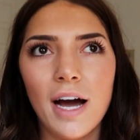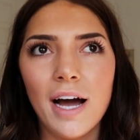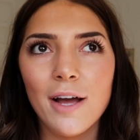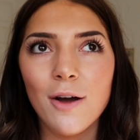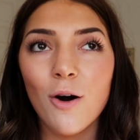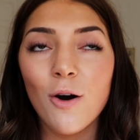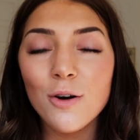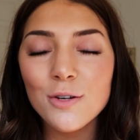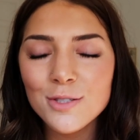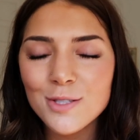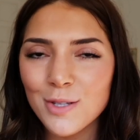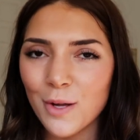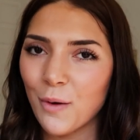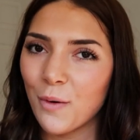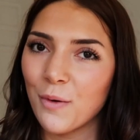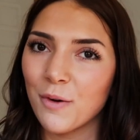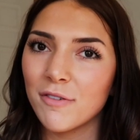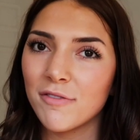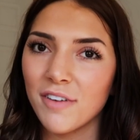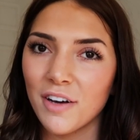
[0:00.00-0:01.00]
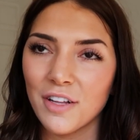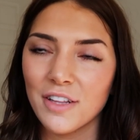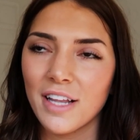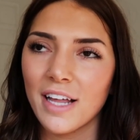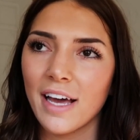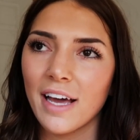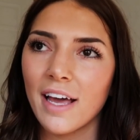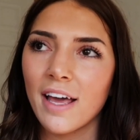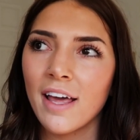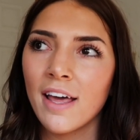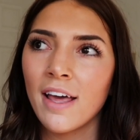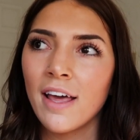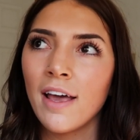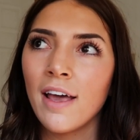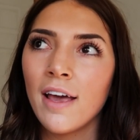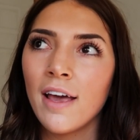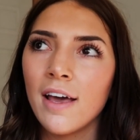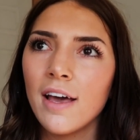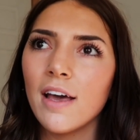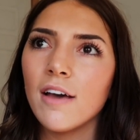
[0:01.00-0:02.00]
I also felt like
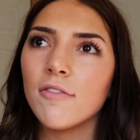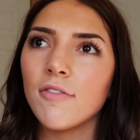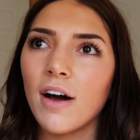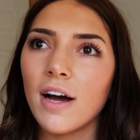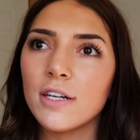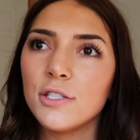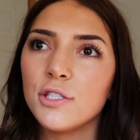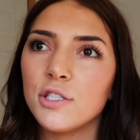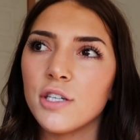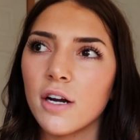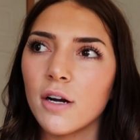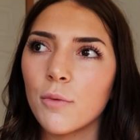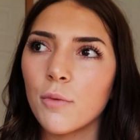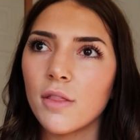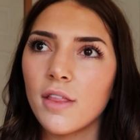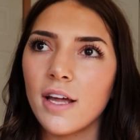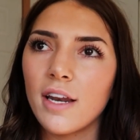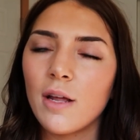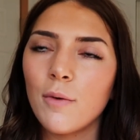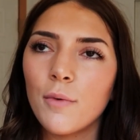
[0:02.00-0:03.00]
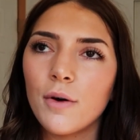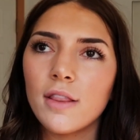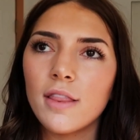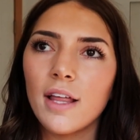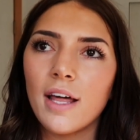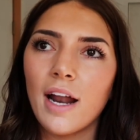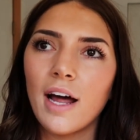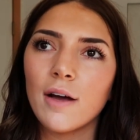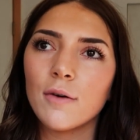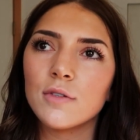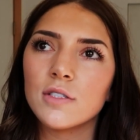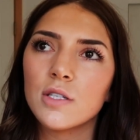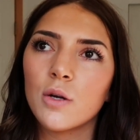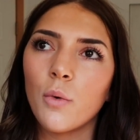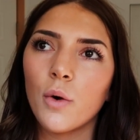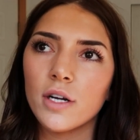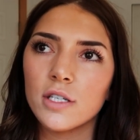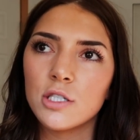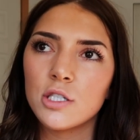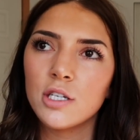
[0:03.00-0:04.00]
if I shared with anyone that I was
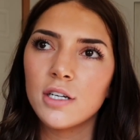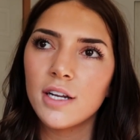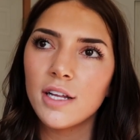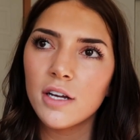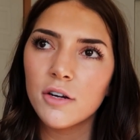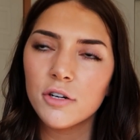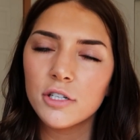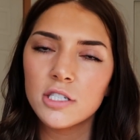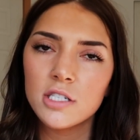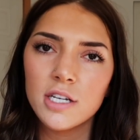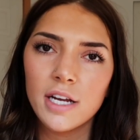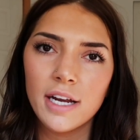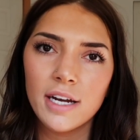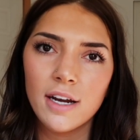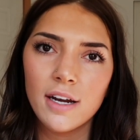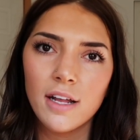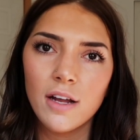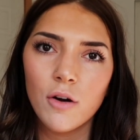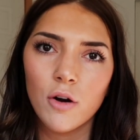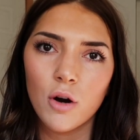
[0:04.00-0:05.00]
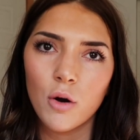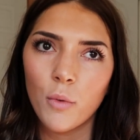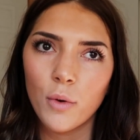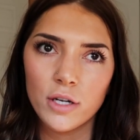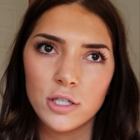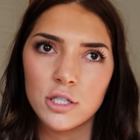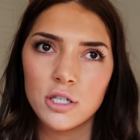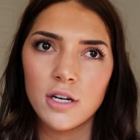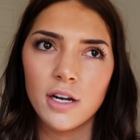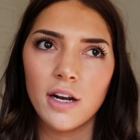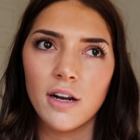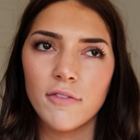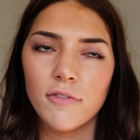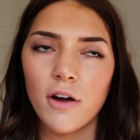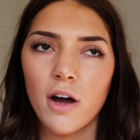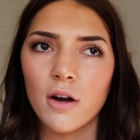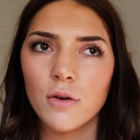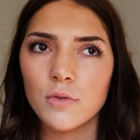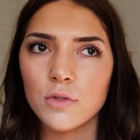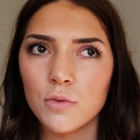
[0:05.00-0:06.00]
questioning Christianity or questioning if
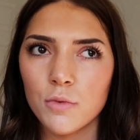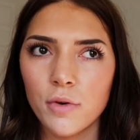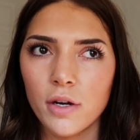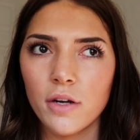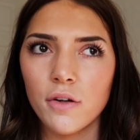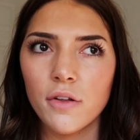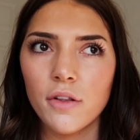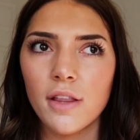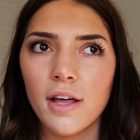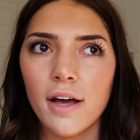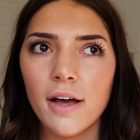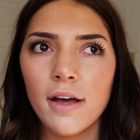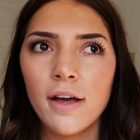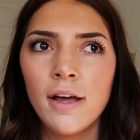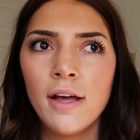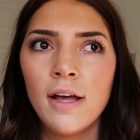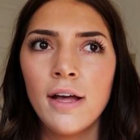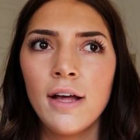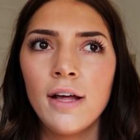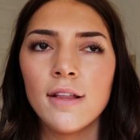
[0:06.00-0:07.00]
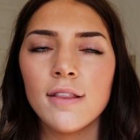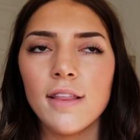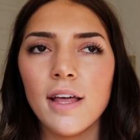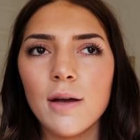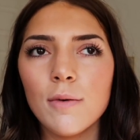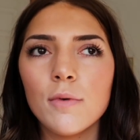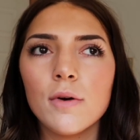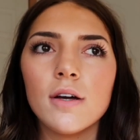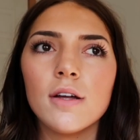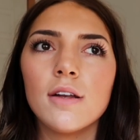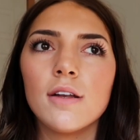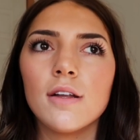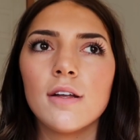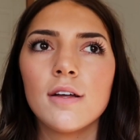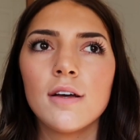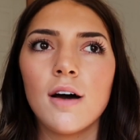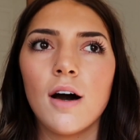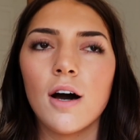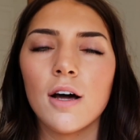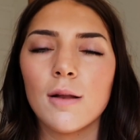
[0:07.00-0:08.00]
God was real, that they would
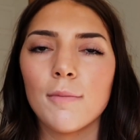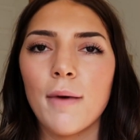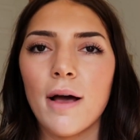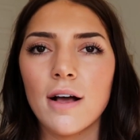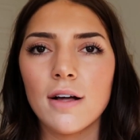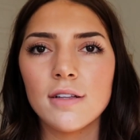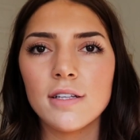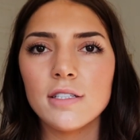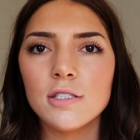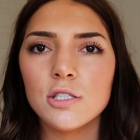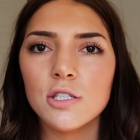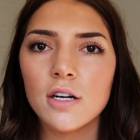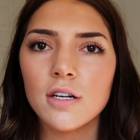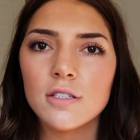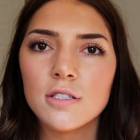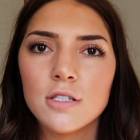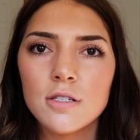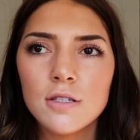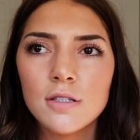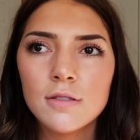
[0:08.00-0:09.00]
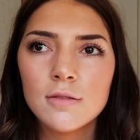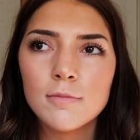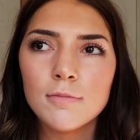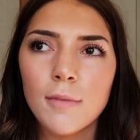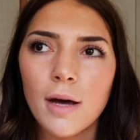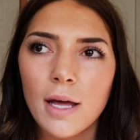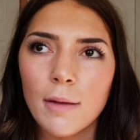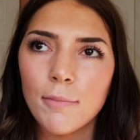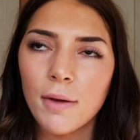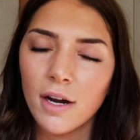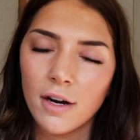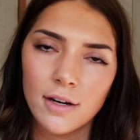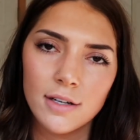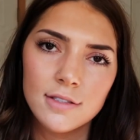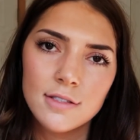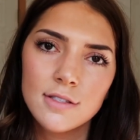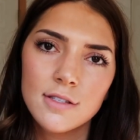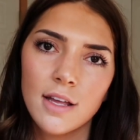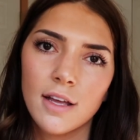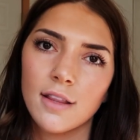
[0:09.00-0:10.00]
automatically judge my
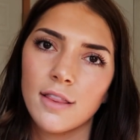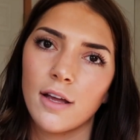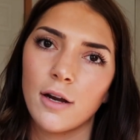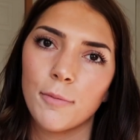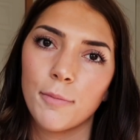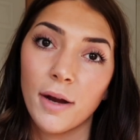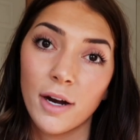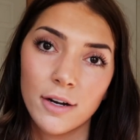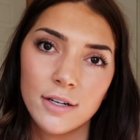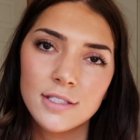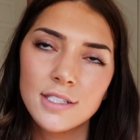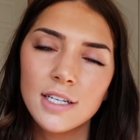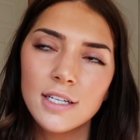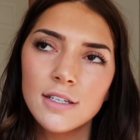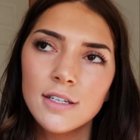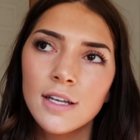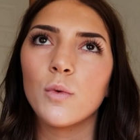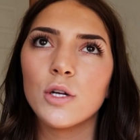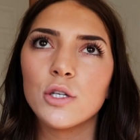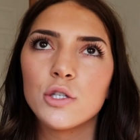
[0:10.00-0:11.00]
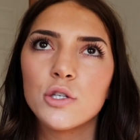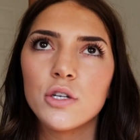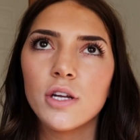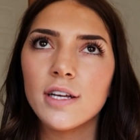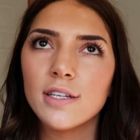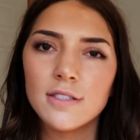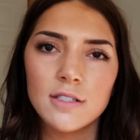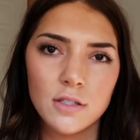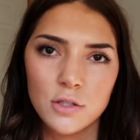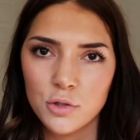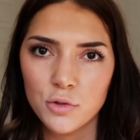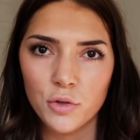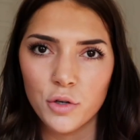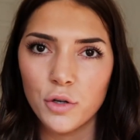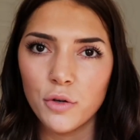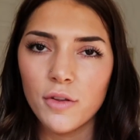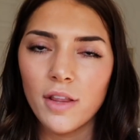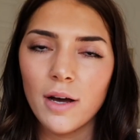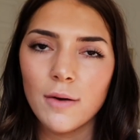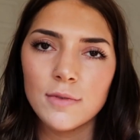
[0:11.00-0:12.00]
parents and their parenting, which isn't
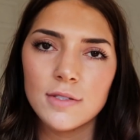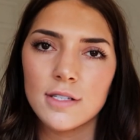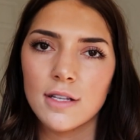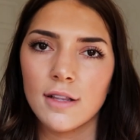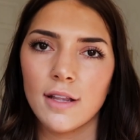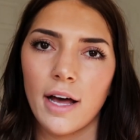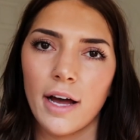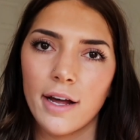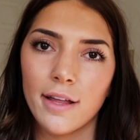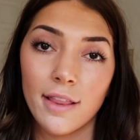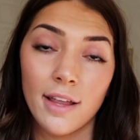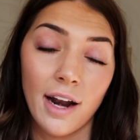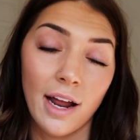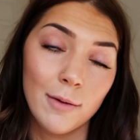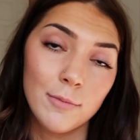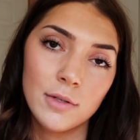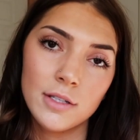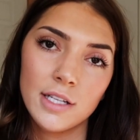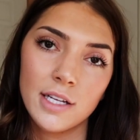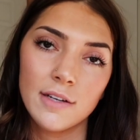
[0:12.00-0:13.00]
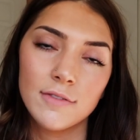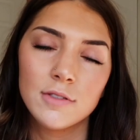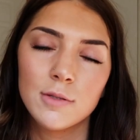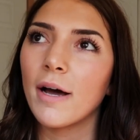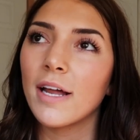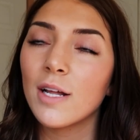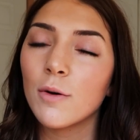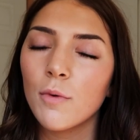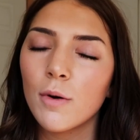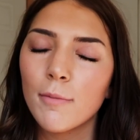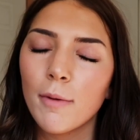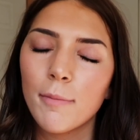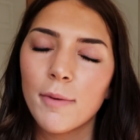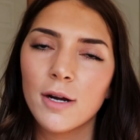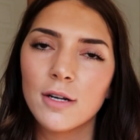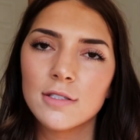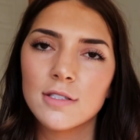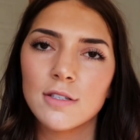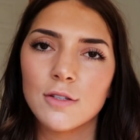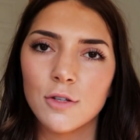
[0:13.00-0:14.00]
true. That was a lie that I believed. I didn't want my
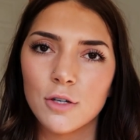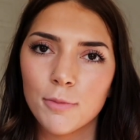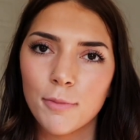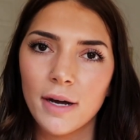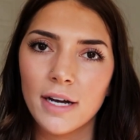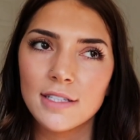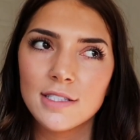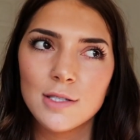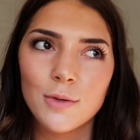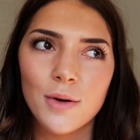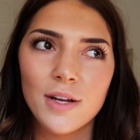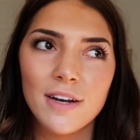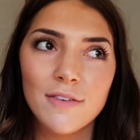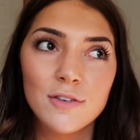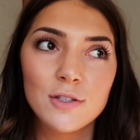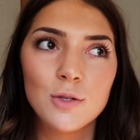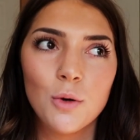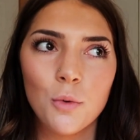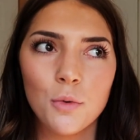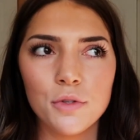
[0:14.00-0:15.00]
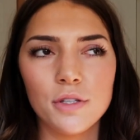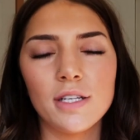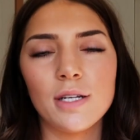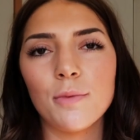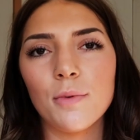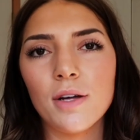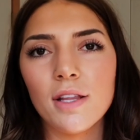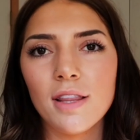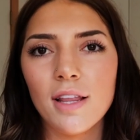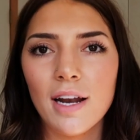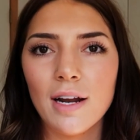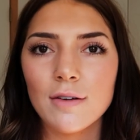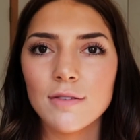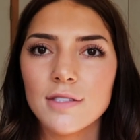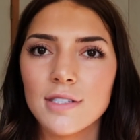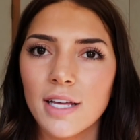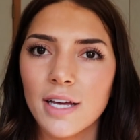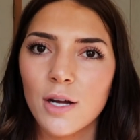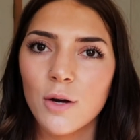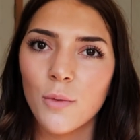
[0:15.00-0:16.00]
parents to look bad, so I never told anyone that I was
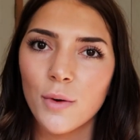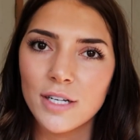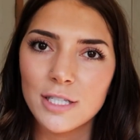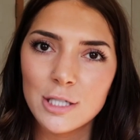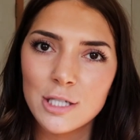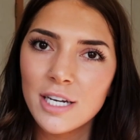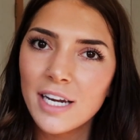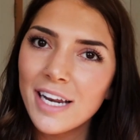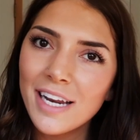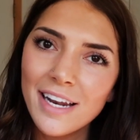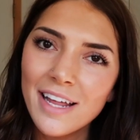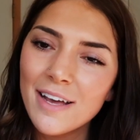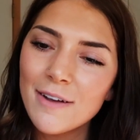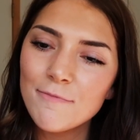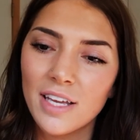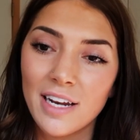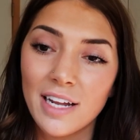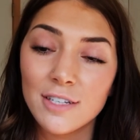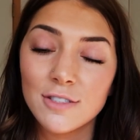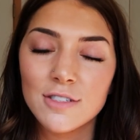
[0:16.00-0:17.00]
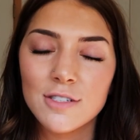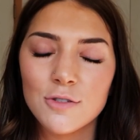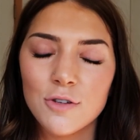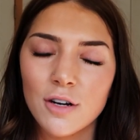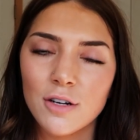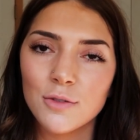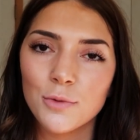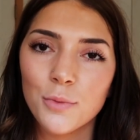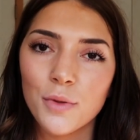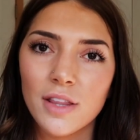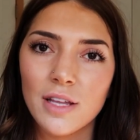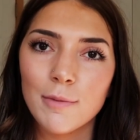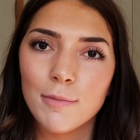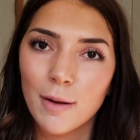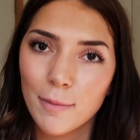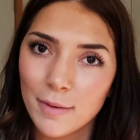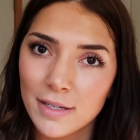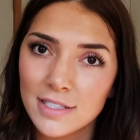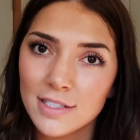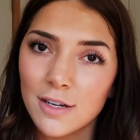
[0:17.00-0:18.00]
like questioning it, and I just struggled with it by
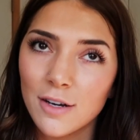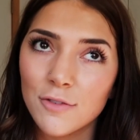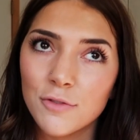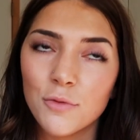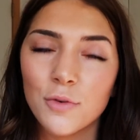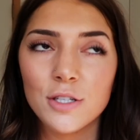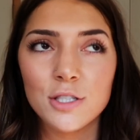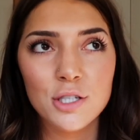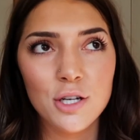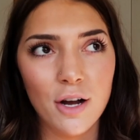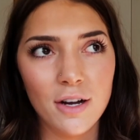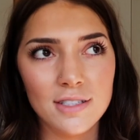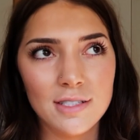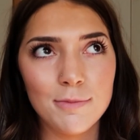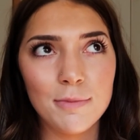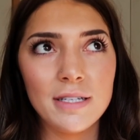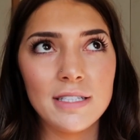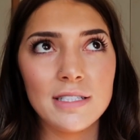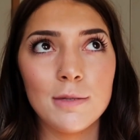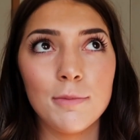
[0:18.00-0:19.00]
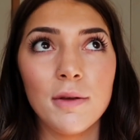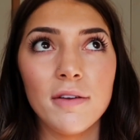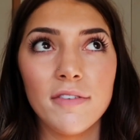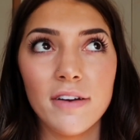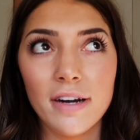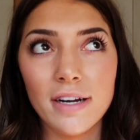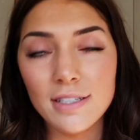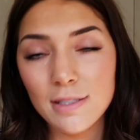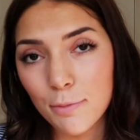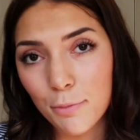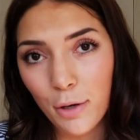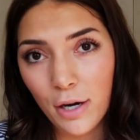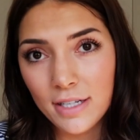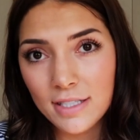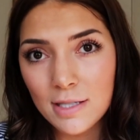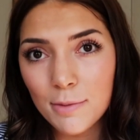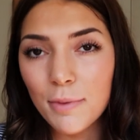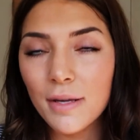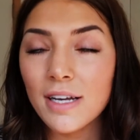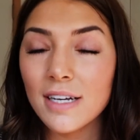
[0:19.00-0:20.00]
myself, which caused me to be very
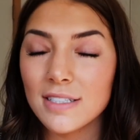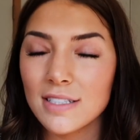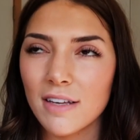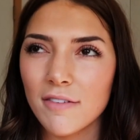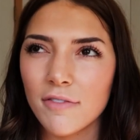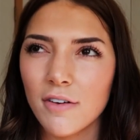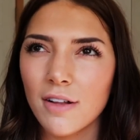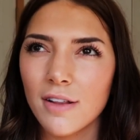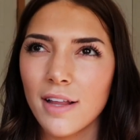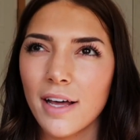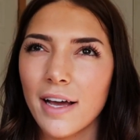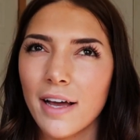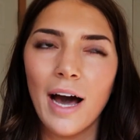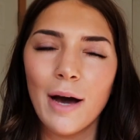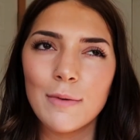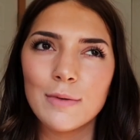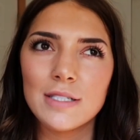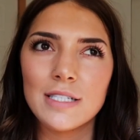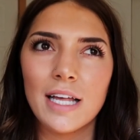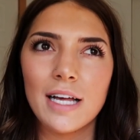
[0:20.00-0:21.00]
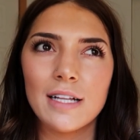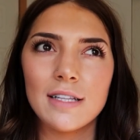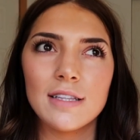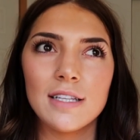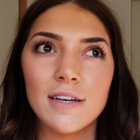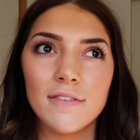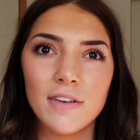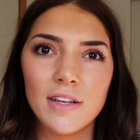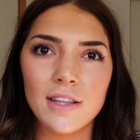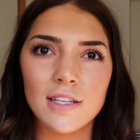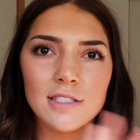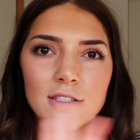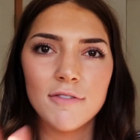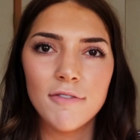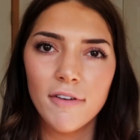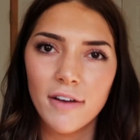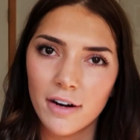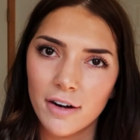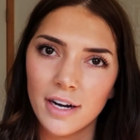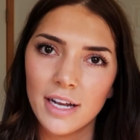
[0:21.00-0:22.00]
depressed because I felt like I was like living this
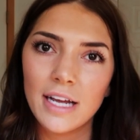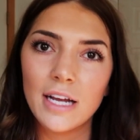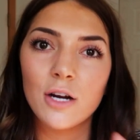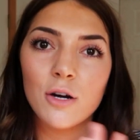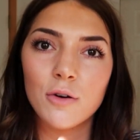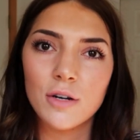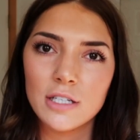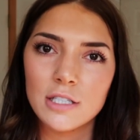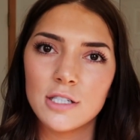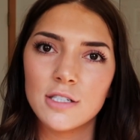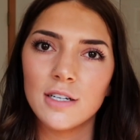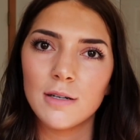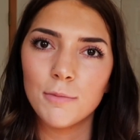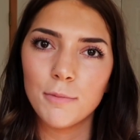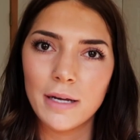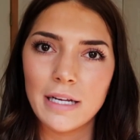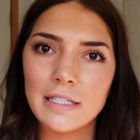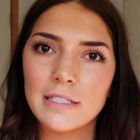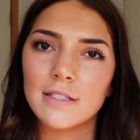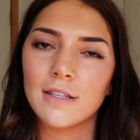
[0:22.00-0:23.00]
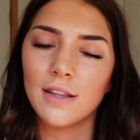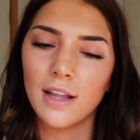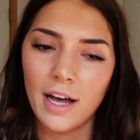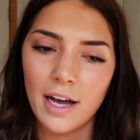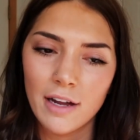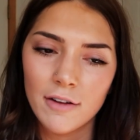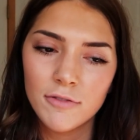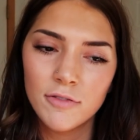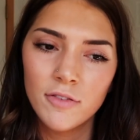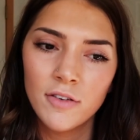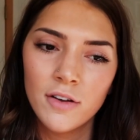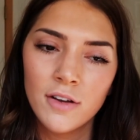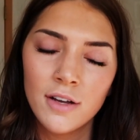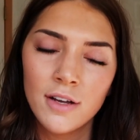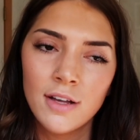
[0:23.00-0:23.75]
very Christian-based life